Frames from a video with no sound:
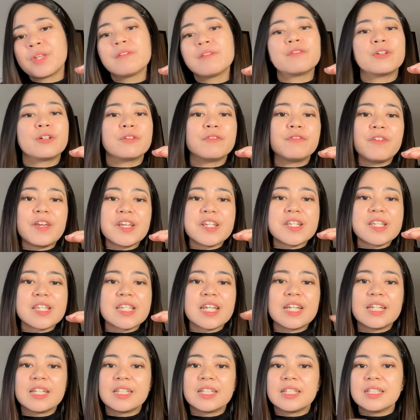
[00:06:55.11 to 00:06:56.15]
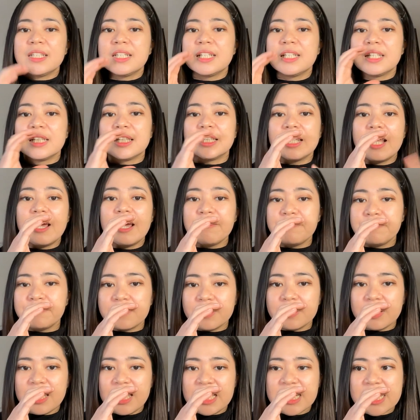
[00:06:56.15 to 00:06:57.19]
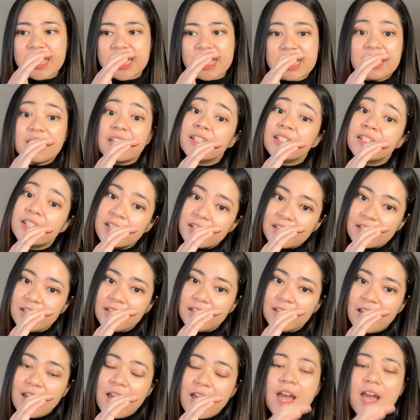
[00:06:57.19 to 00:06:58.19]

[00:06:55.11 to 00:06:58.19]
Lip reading: For facing left is hidari,